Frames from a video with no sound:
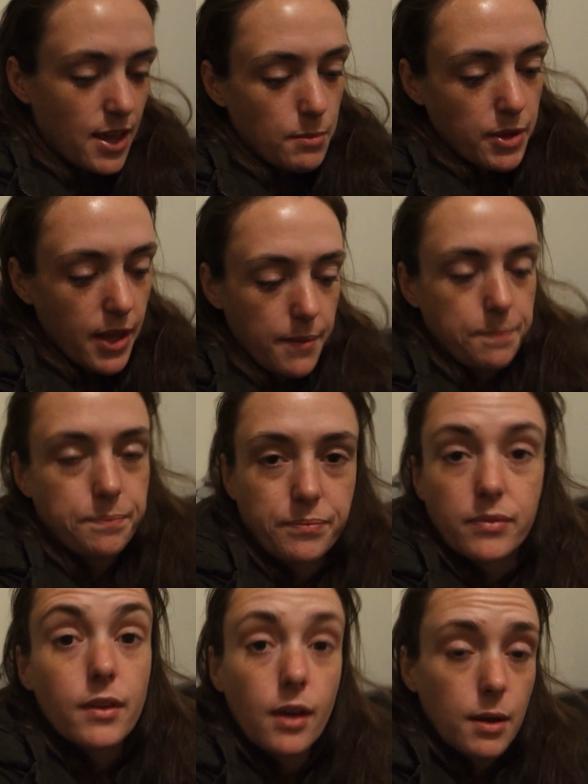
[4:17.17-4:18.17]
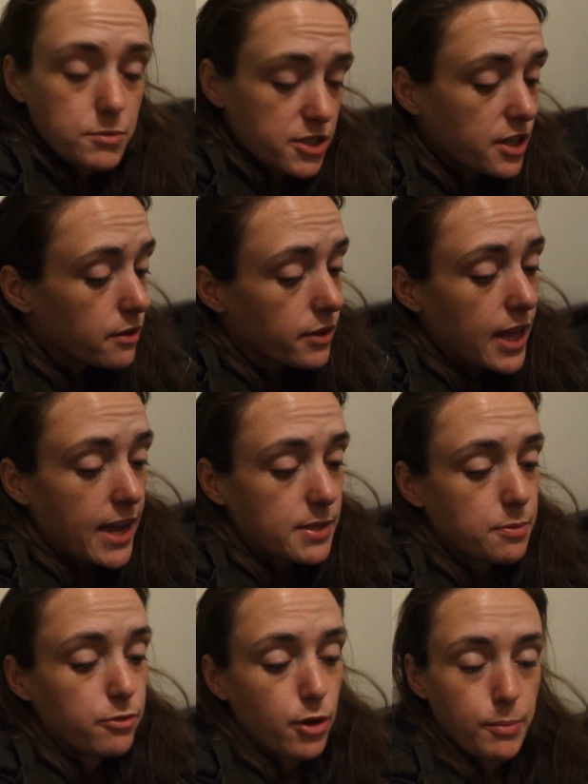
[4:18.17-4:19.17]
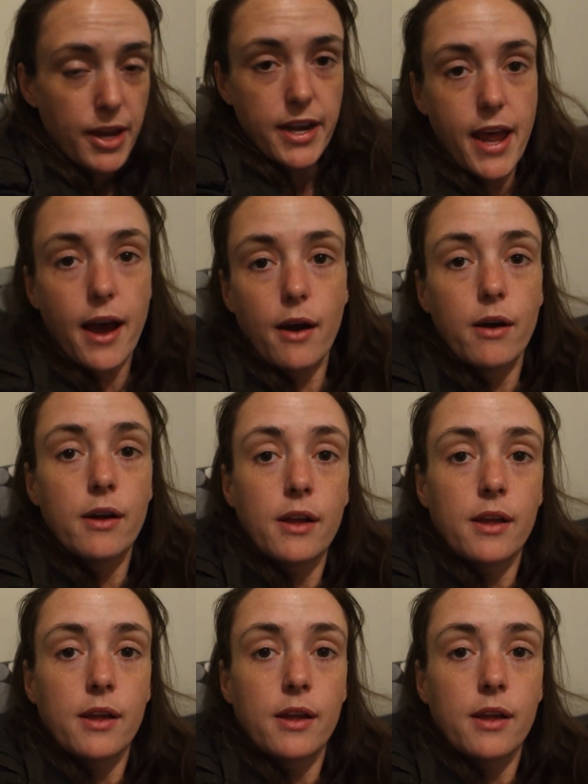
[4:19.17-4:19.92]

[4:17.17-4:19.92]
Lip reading: But yeah, I'm just going to relax before bed now.